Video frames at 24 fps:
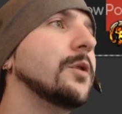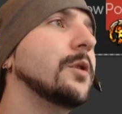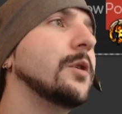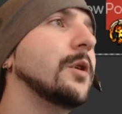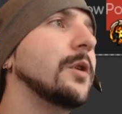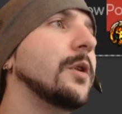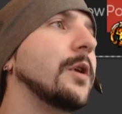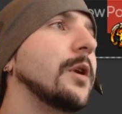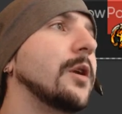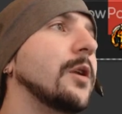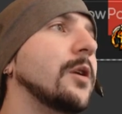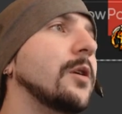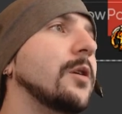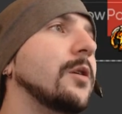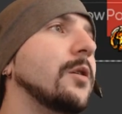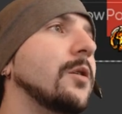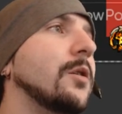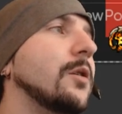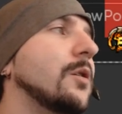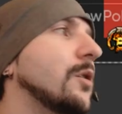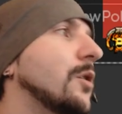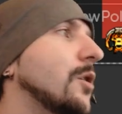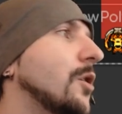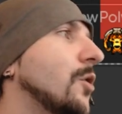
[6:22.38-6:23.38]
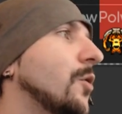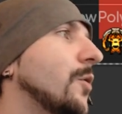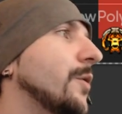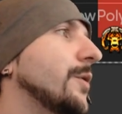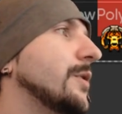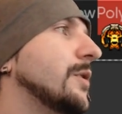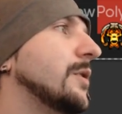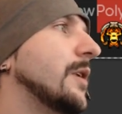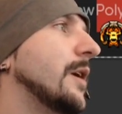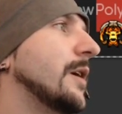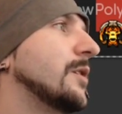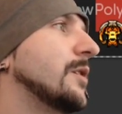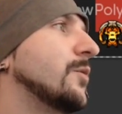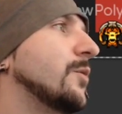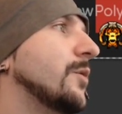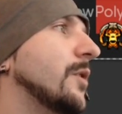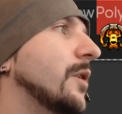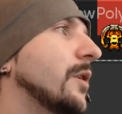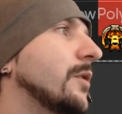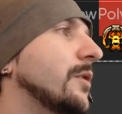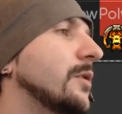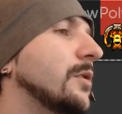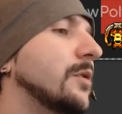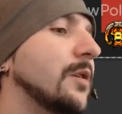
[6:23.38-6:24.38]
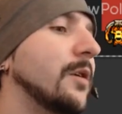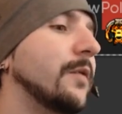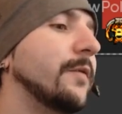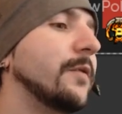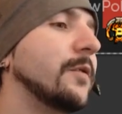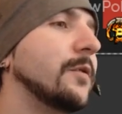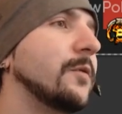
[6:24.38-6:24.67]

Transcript: That coincides with the other stuff as